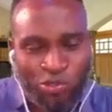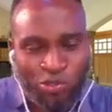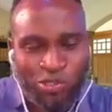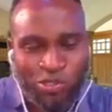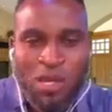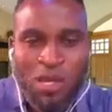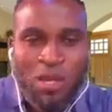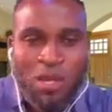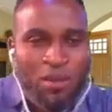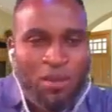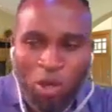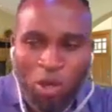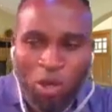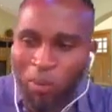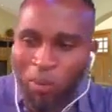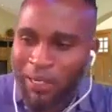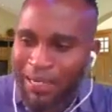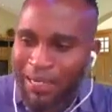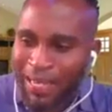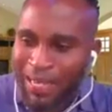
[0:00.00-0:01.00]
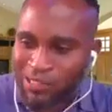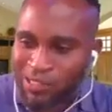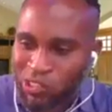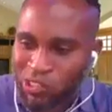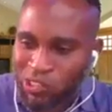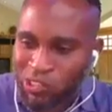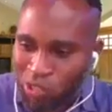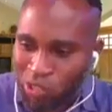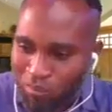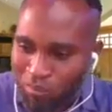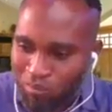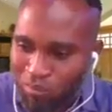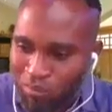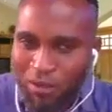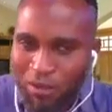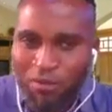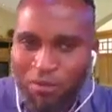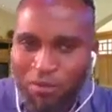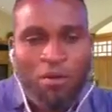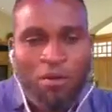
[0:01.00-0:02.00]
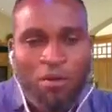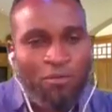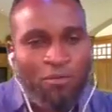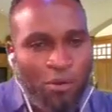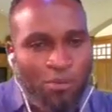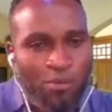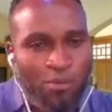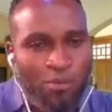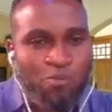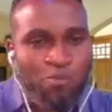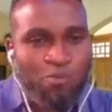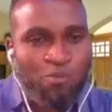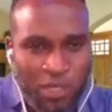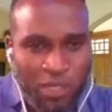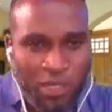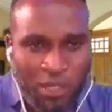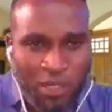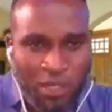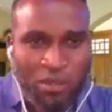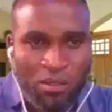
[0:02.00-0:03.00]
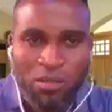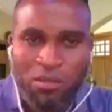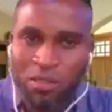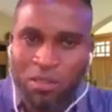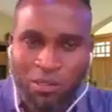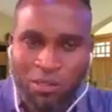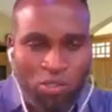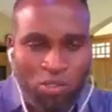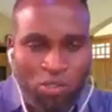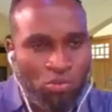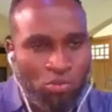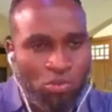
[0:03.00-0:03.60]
Nobody can stop me from speaking the truth.